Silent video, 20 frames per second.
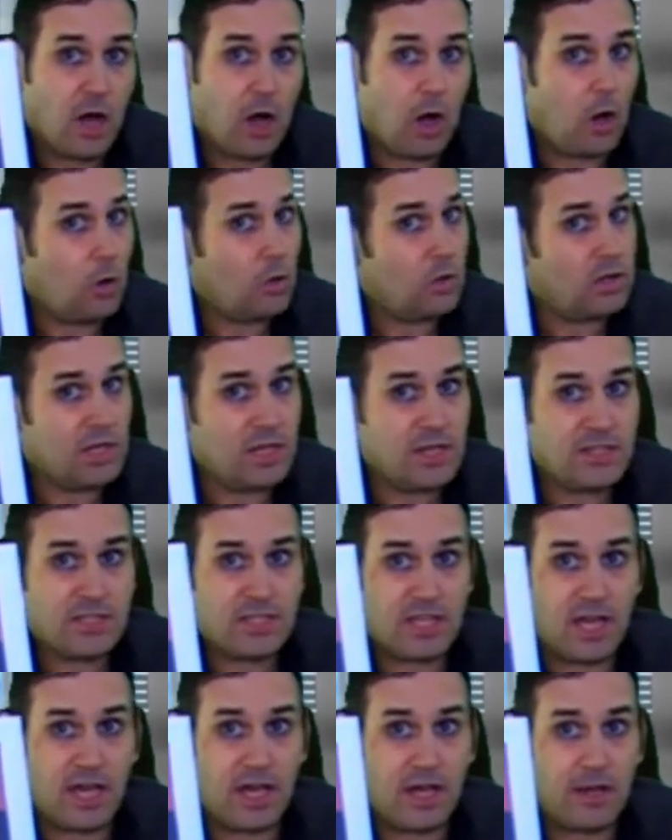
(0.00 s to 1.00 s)
"Oh,
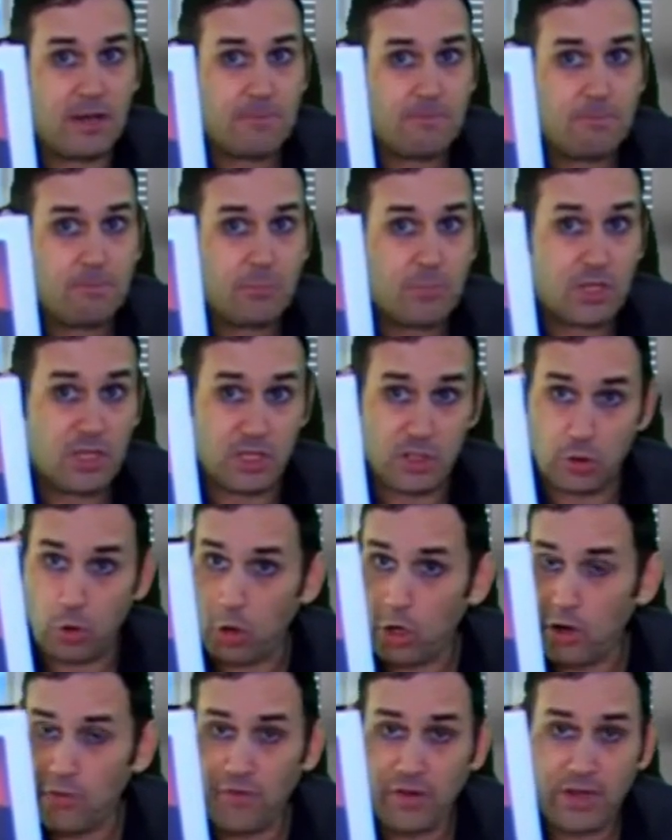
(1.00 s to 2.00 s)
Lisa, enjoy your